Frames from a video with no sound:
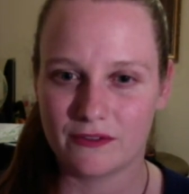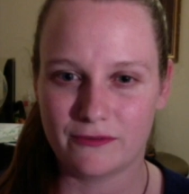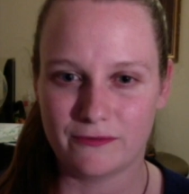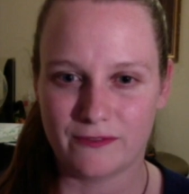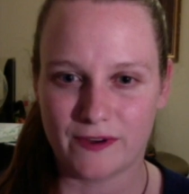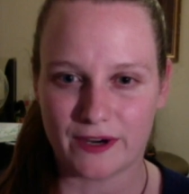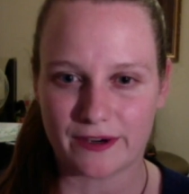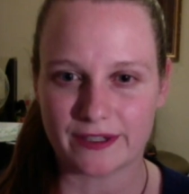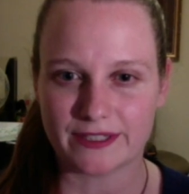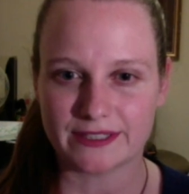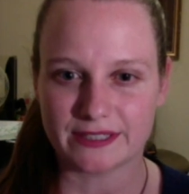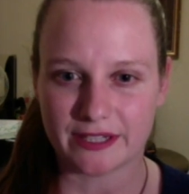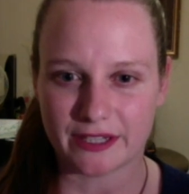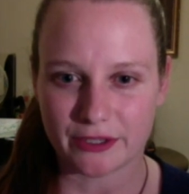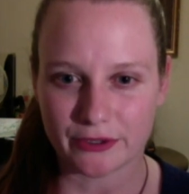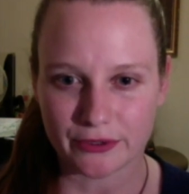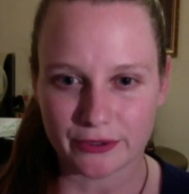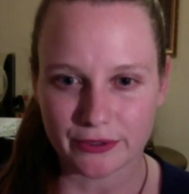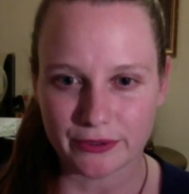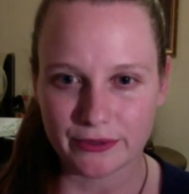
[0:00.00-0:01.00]
far as I
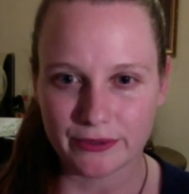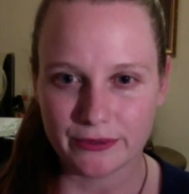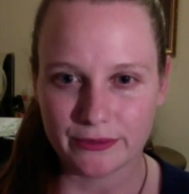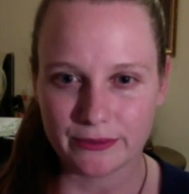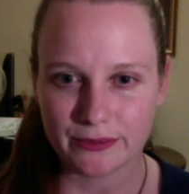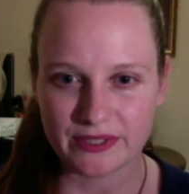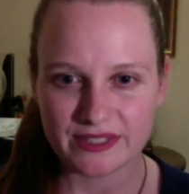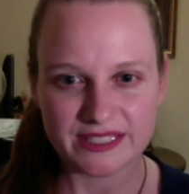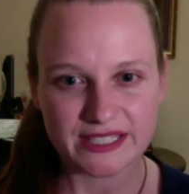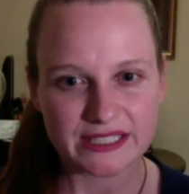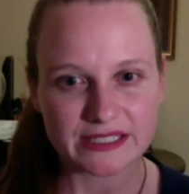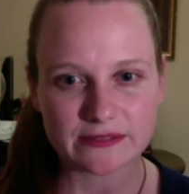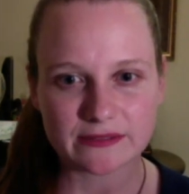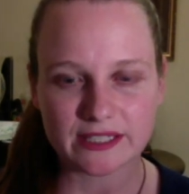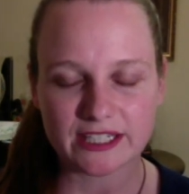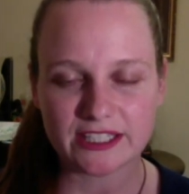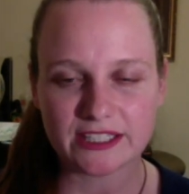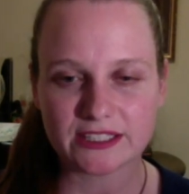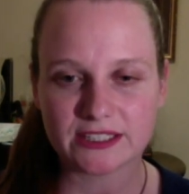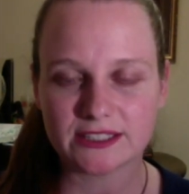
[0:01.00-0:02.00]
go with
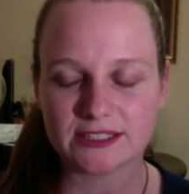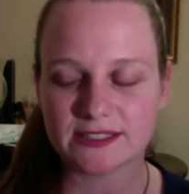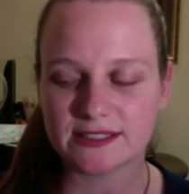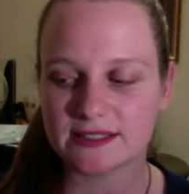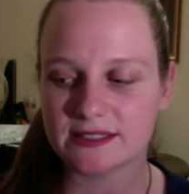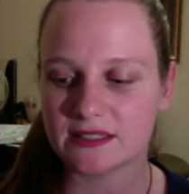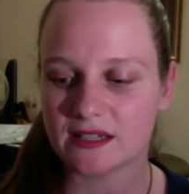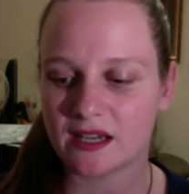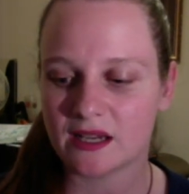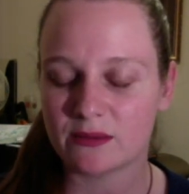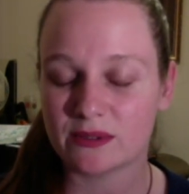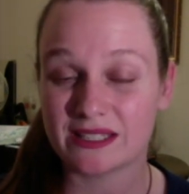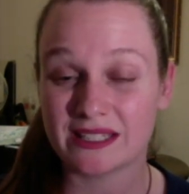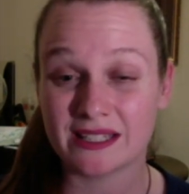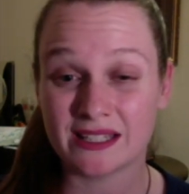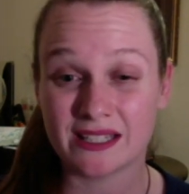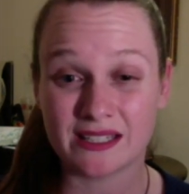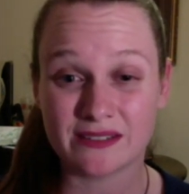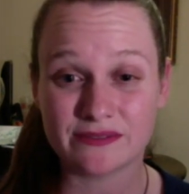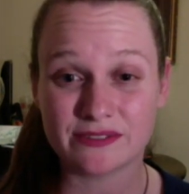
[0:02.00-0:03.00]
decorations. I would
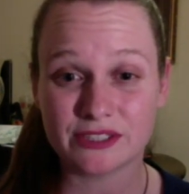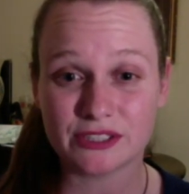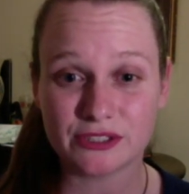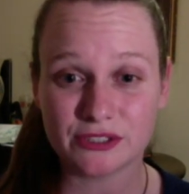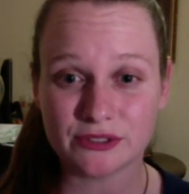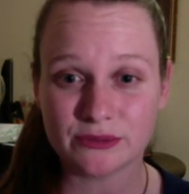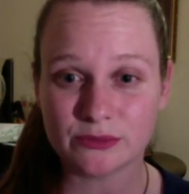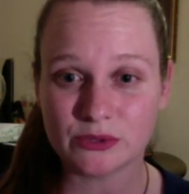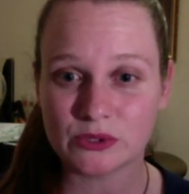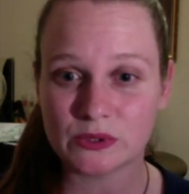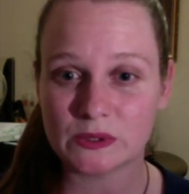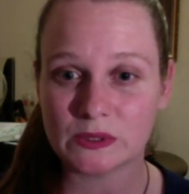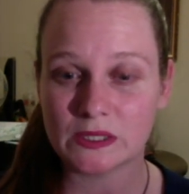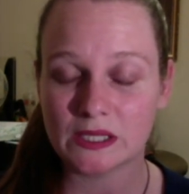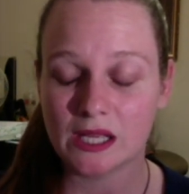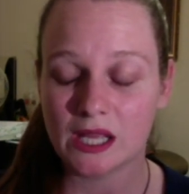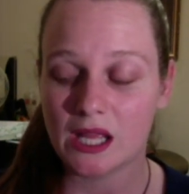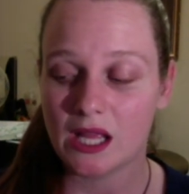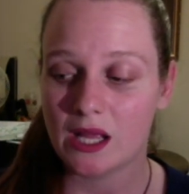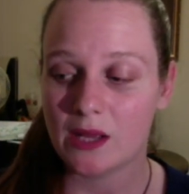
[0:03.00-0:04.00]
love to do more,
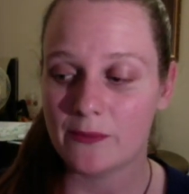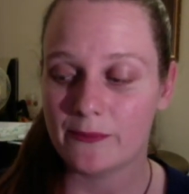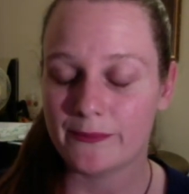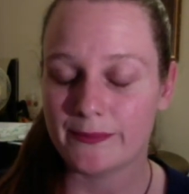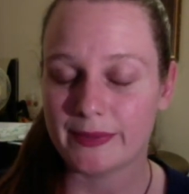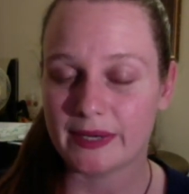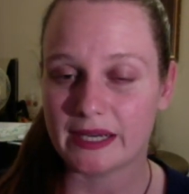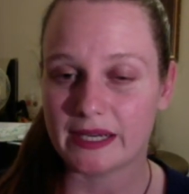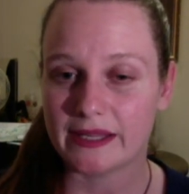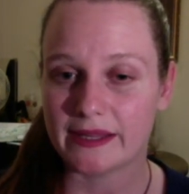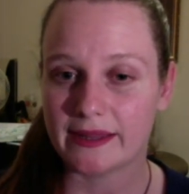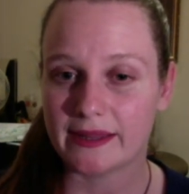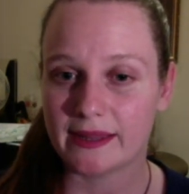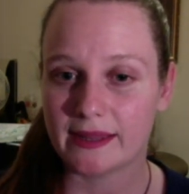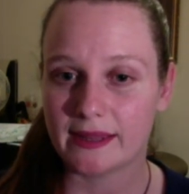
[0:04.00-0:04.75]
but